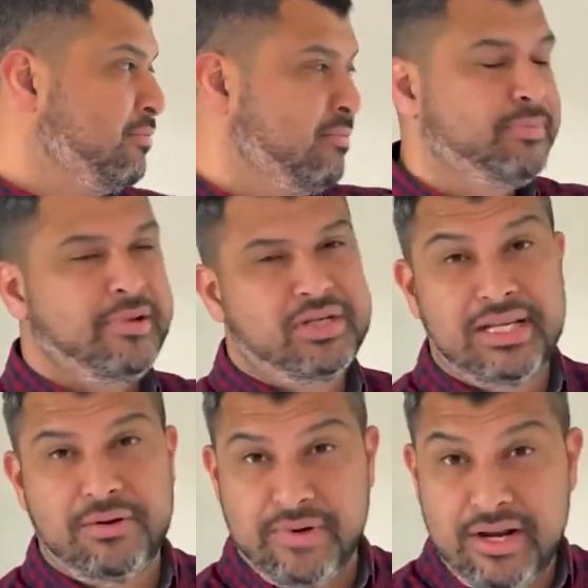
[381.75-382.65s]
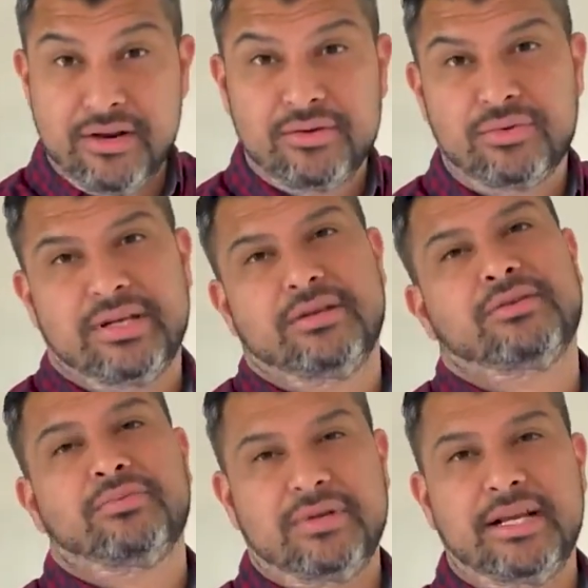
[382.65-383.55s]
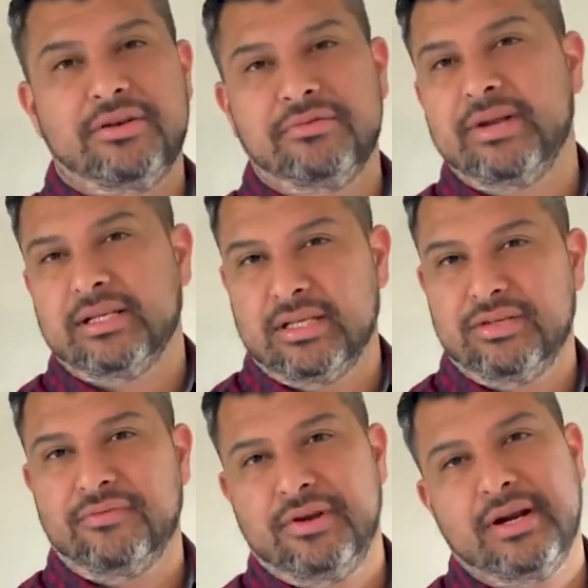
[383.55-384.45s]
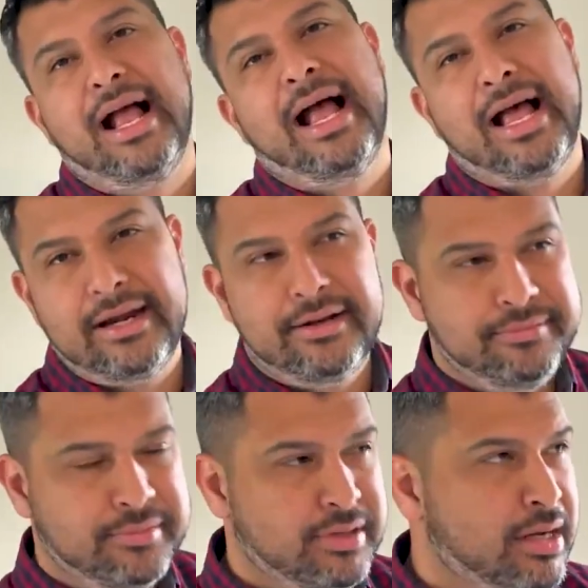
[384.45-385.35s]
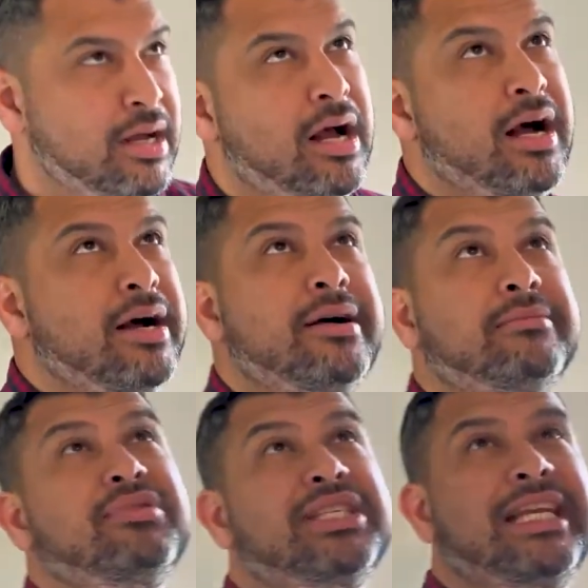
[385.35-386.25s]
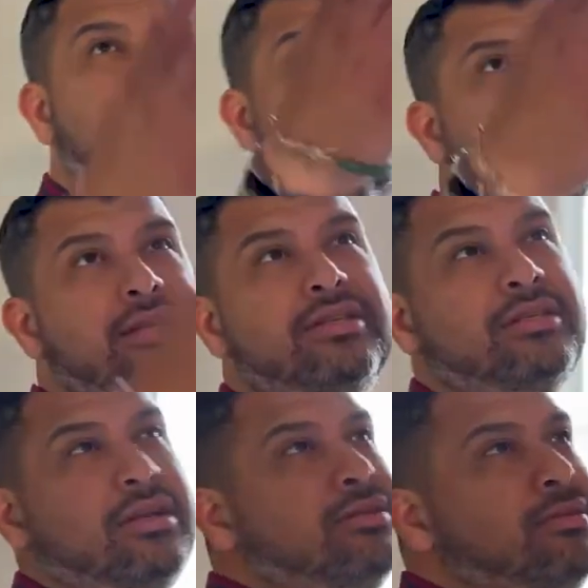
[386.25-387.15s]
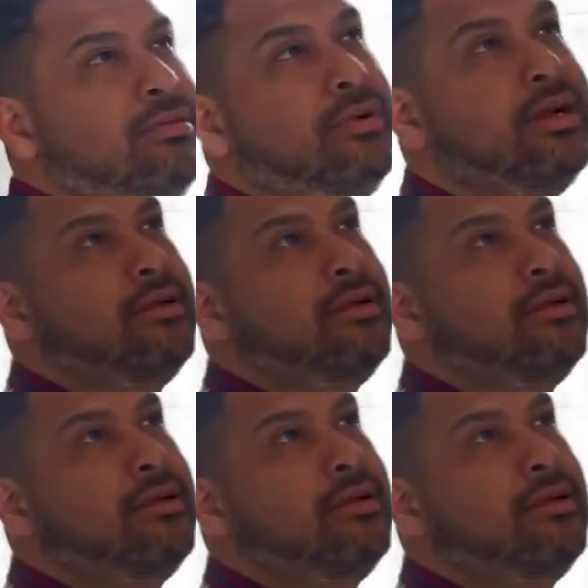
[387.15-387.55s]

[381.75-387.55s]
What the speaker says: especially windows really do make sense for you to add. Ceiling fans is also one of